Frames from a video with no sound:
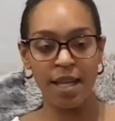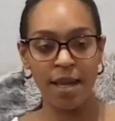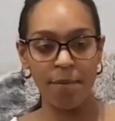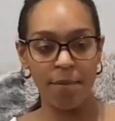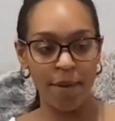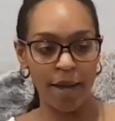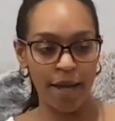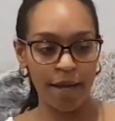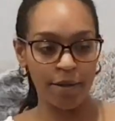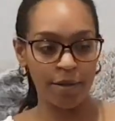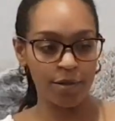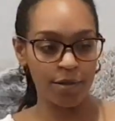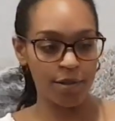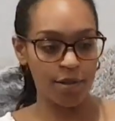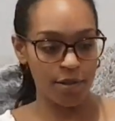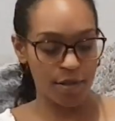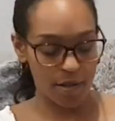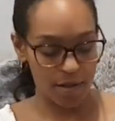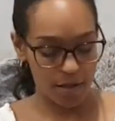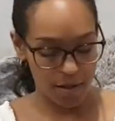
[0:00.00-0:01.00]

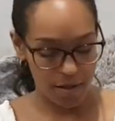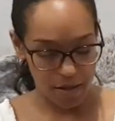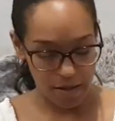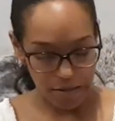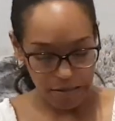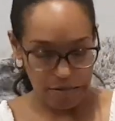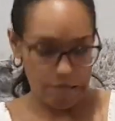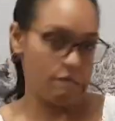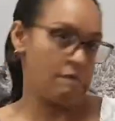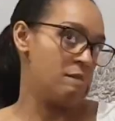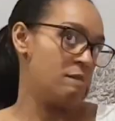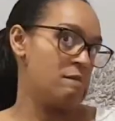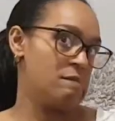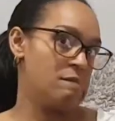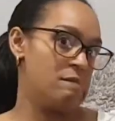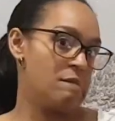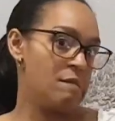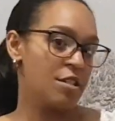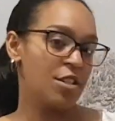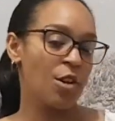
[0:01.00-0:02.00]
£10
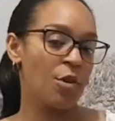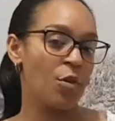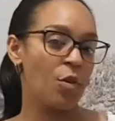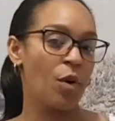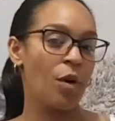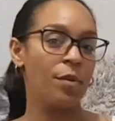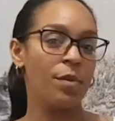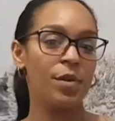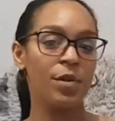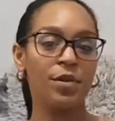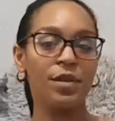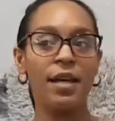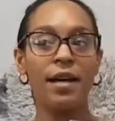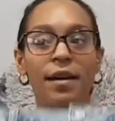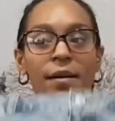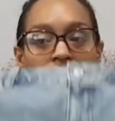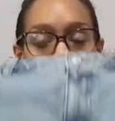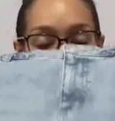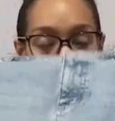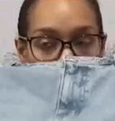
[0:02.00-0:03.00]
don't quote me on
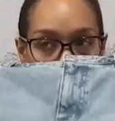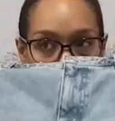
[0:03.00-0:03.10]
that